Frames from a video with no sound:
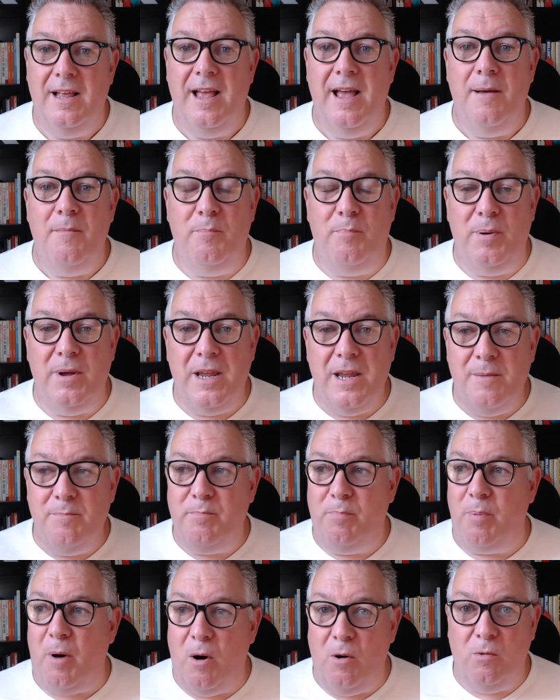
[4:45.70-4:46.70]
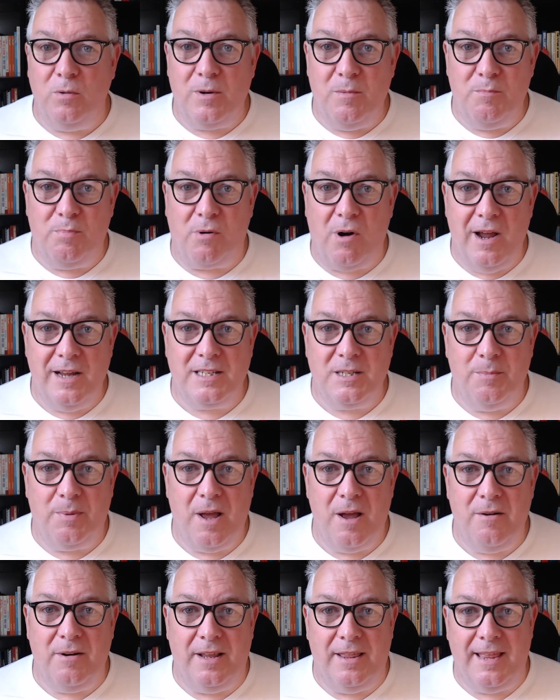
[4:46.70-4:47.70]
Be bold and bright
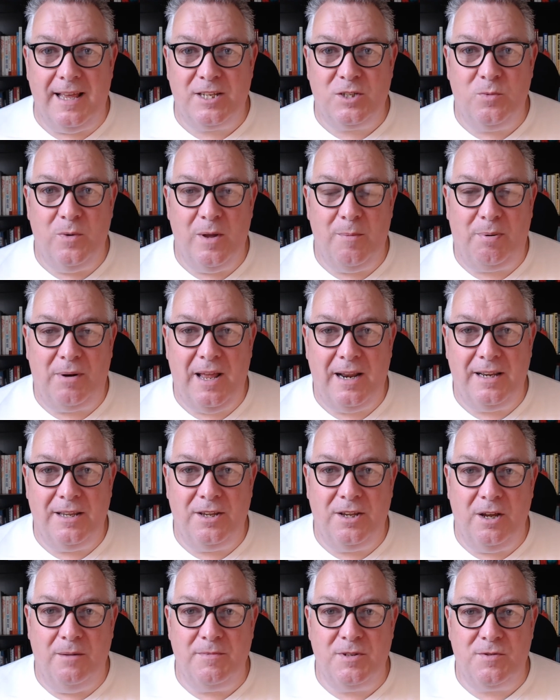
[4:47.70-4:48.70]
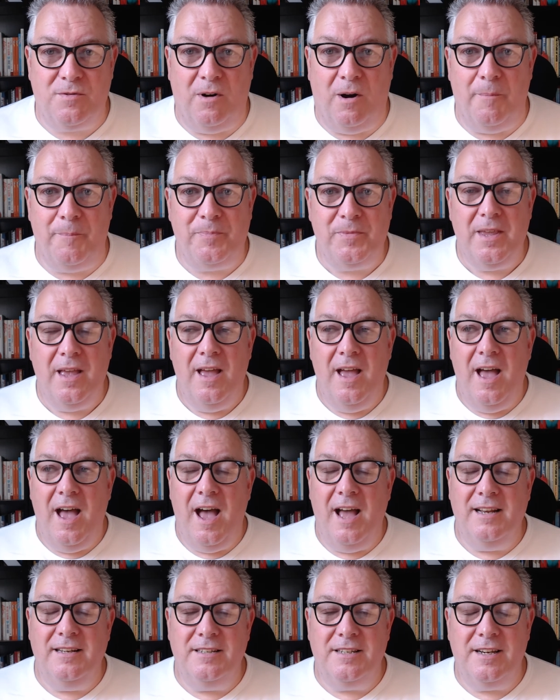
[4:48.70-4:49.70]
about it. That's where planning comes from.
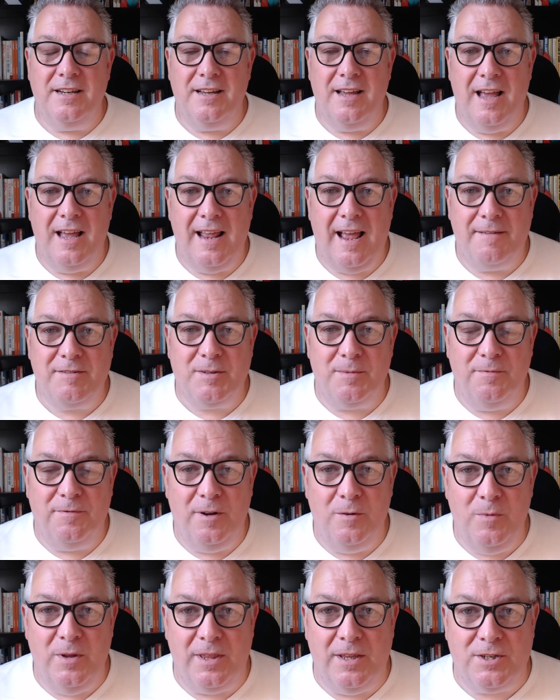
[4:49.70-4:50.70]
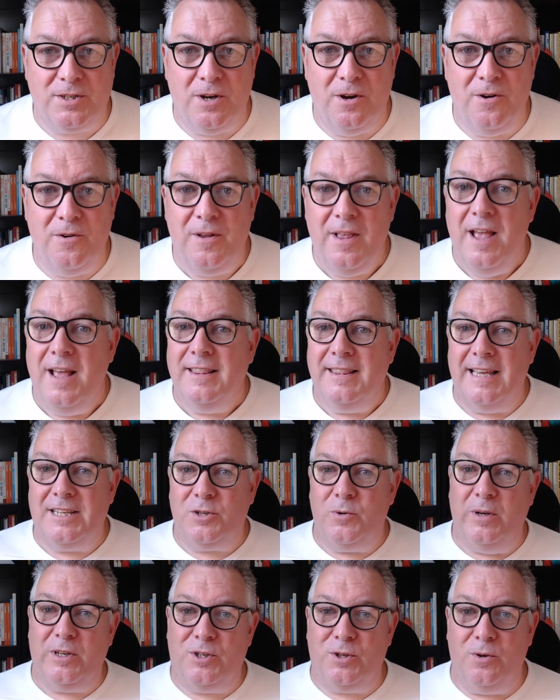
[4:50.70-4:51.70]
And have some fun with it. So that's a
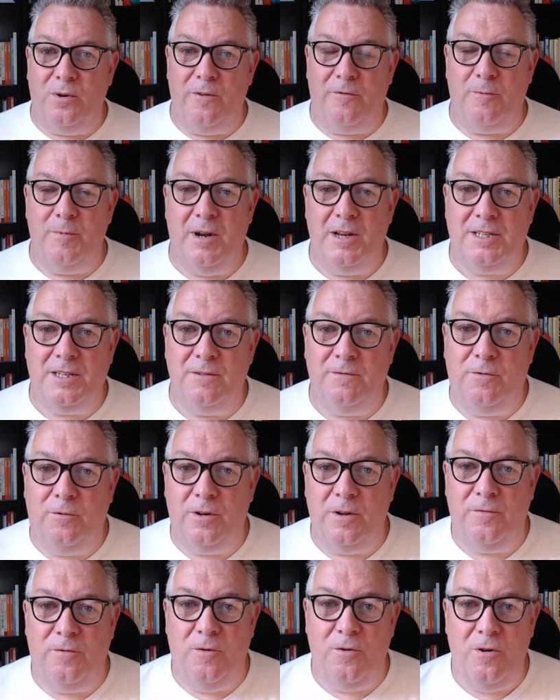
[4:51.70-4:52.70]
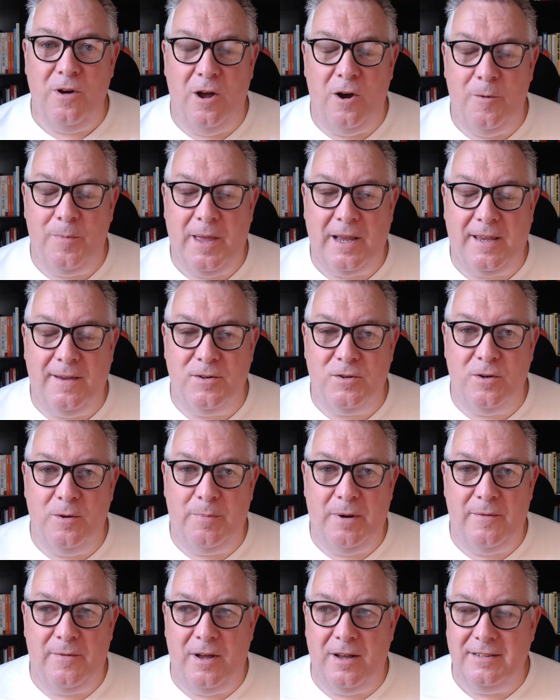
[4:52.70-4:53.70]
quick story from 1944. I hope that gives you a bit of
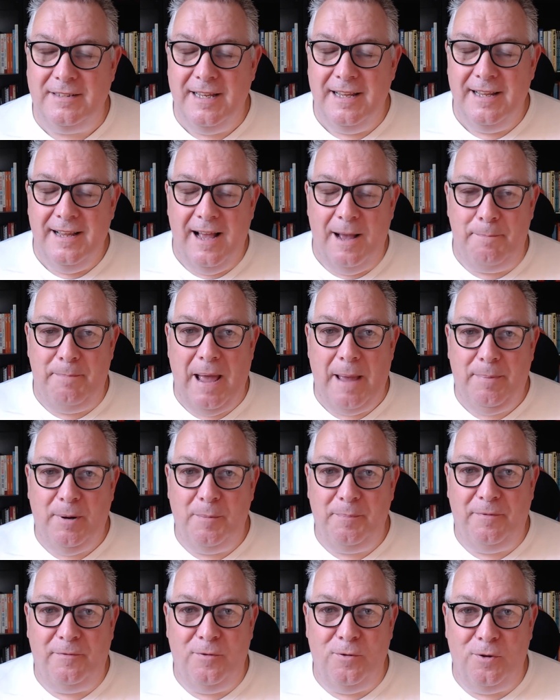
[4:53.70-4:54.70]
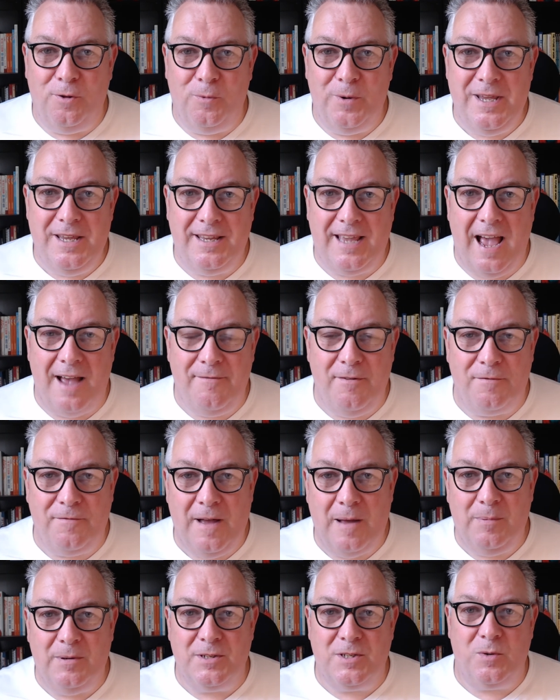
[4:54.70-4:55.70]
a pep up for the week. Have a
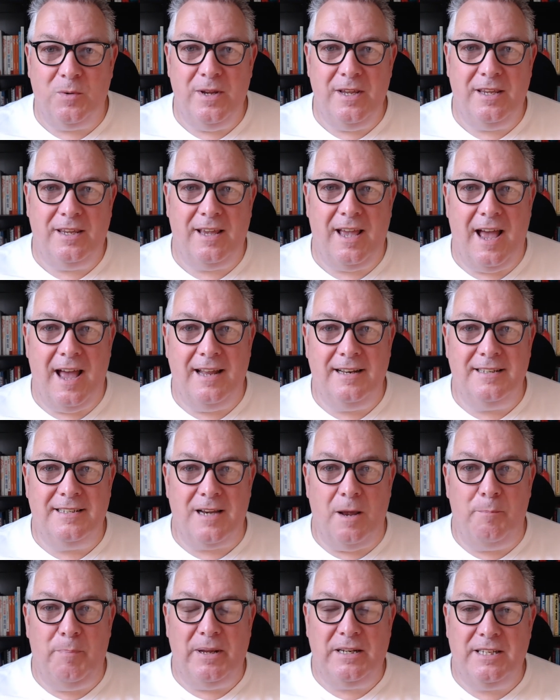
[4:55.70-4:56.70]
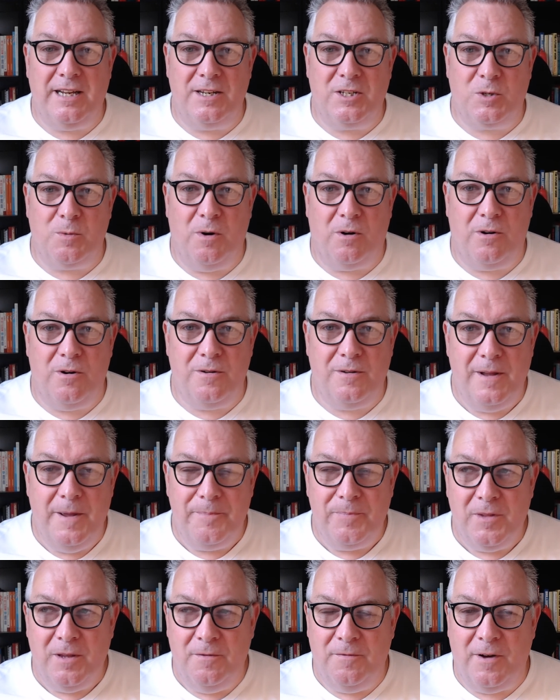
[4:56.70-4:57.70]
fabulous week, and a big day tomorrow.
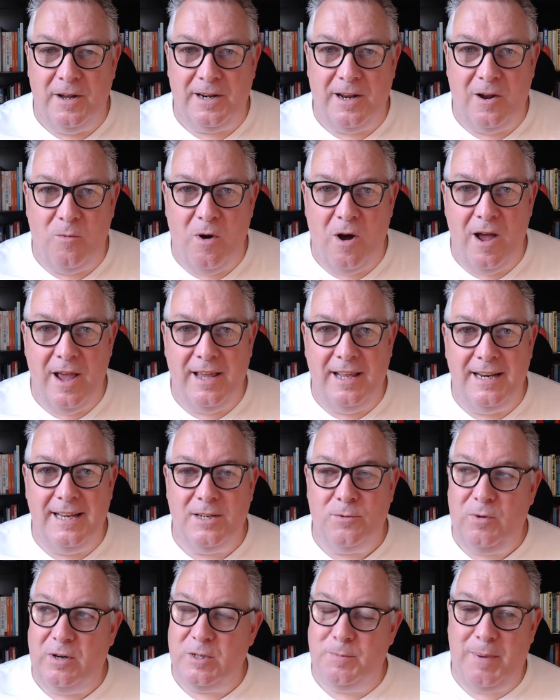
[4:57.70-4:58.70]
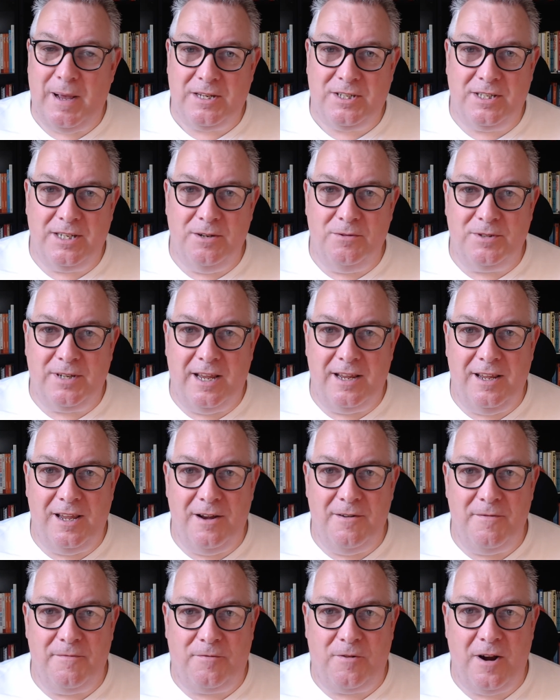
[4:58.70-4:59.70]
Find out why it is. Was Bastille Day here in
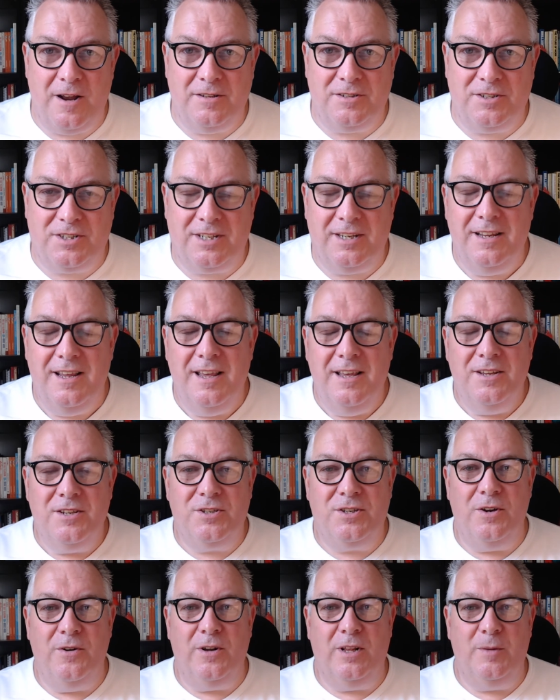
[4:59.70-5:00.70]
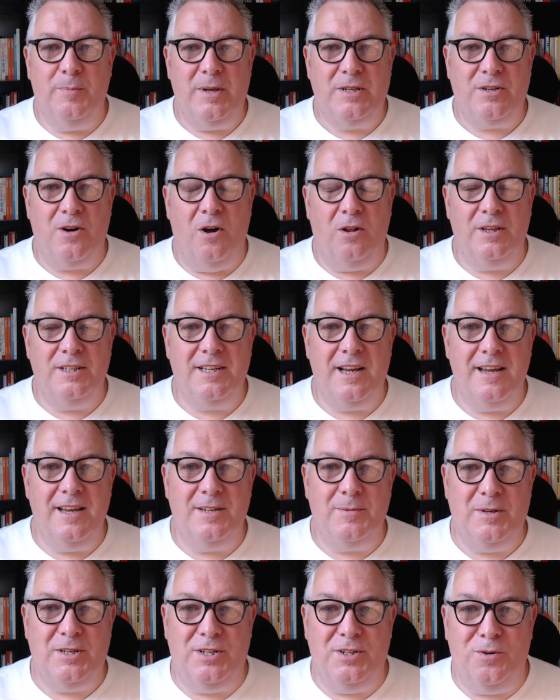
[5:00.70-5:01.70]
France, so it'll be a holiday,
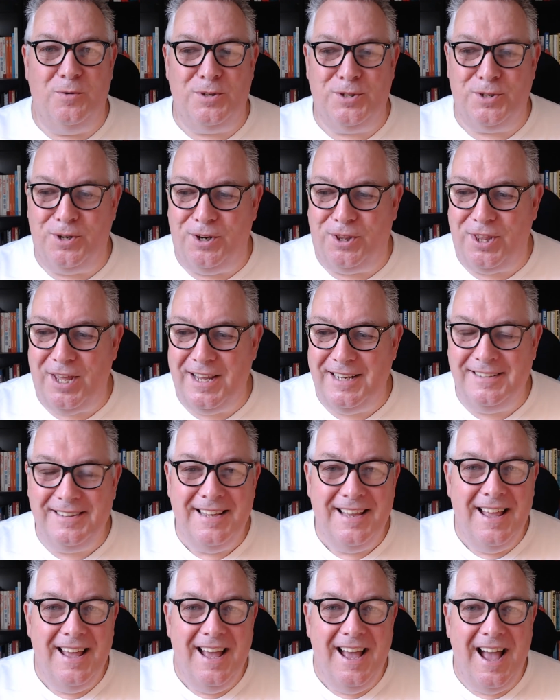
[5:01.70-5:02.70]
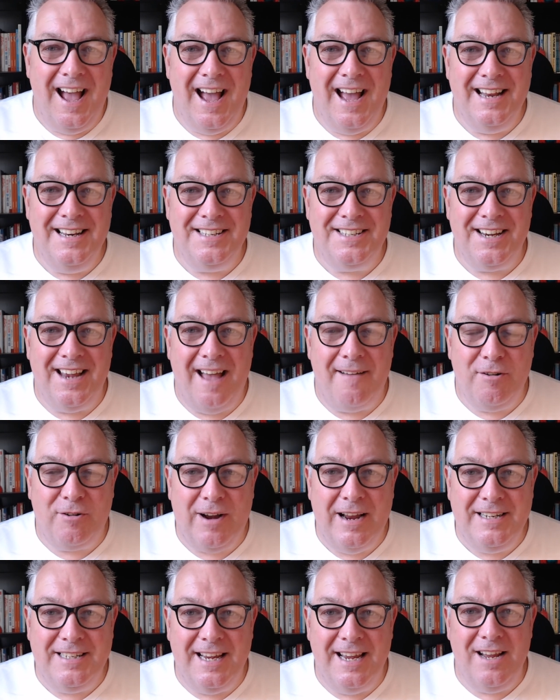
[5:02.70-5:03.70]
which is always a good thing. And have a great day.